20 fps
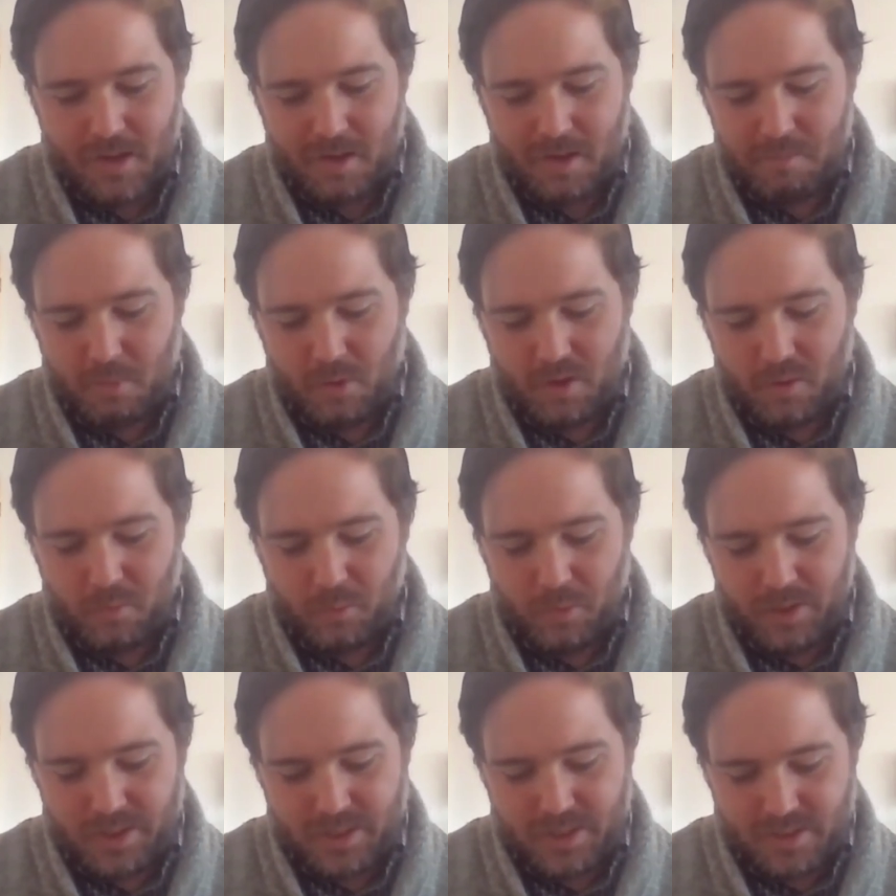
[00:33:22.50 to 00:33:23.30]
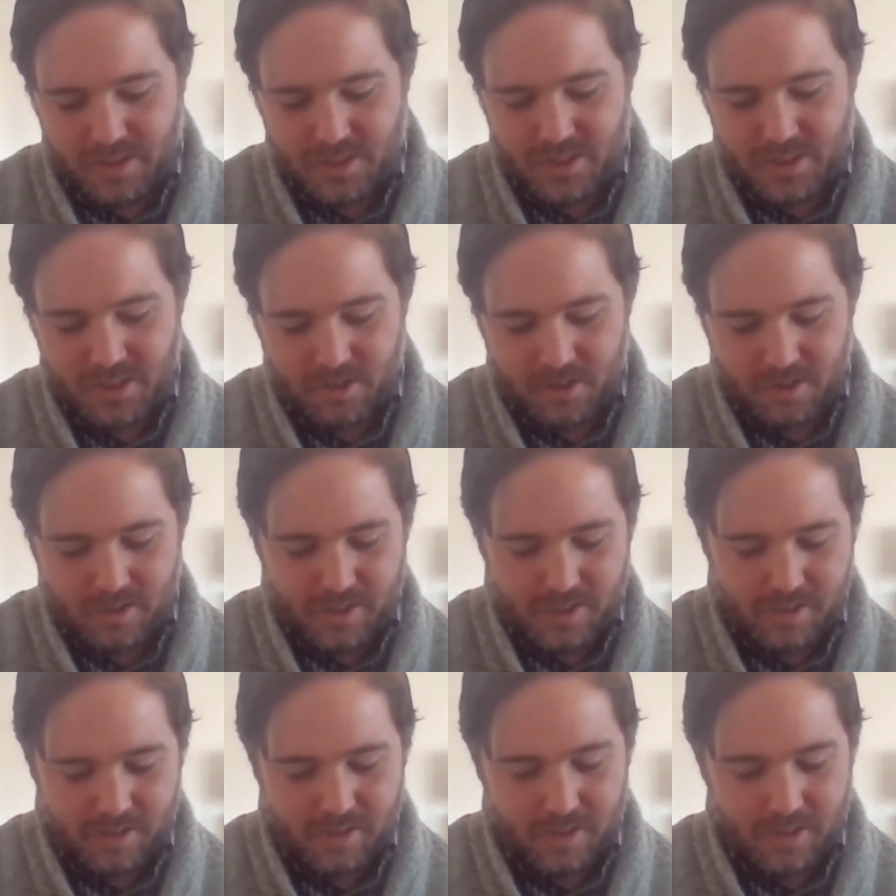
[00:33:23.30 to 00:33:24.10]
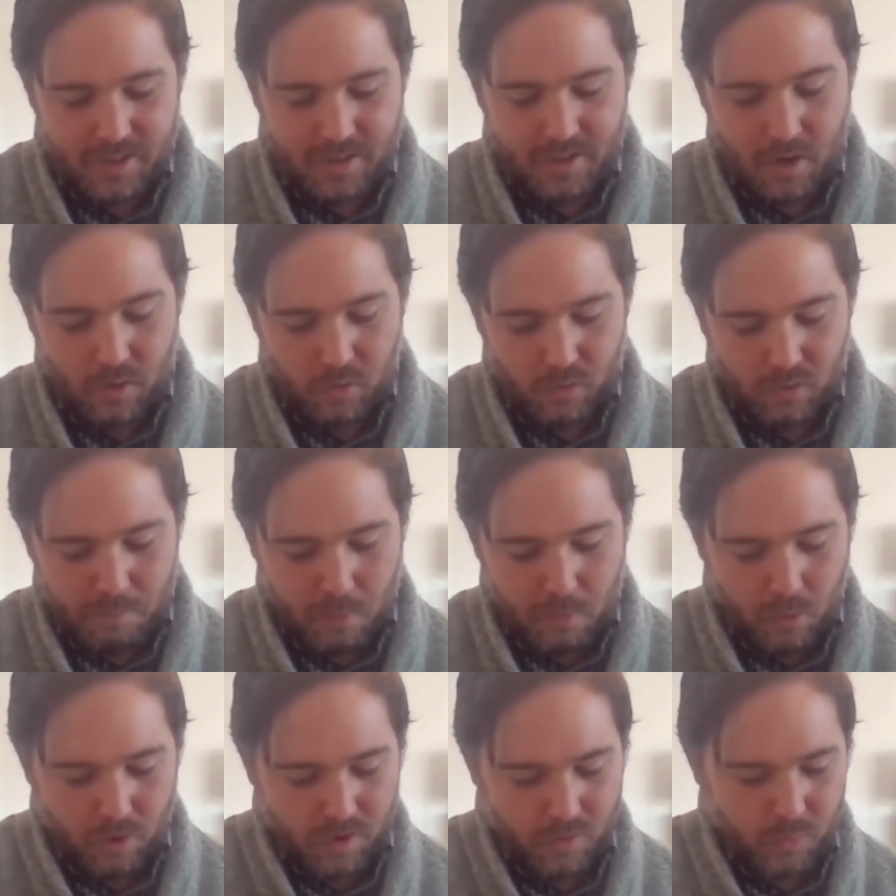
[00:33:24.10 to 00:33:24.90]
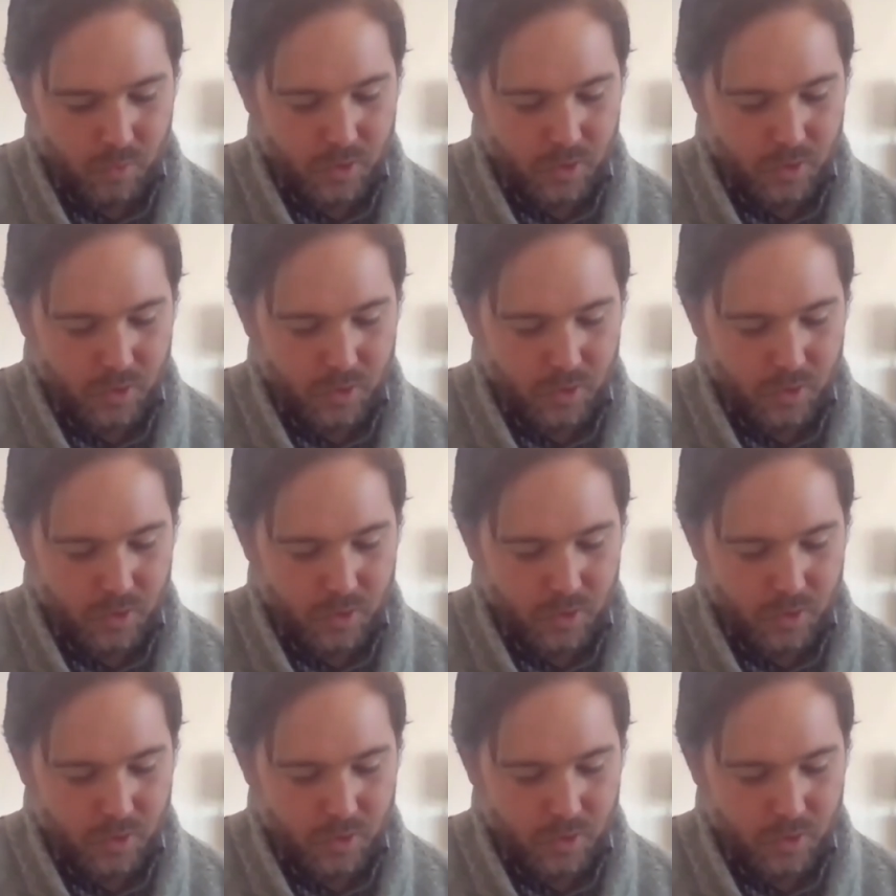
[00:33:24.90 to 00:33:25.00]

final point we considered in our report,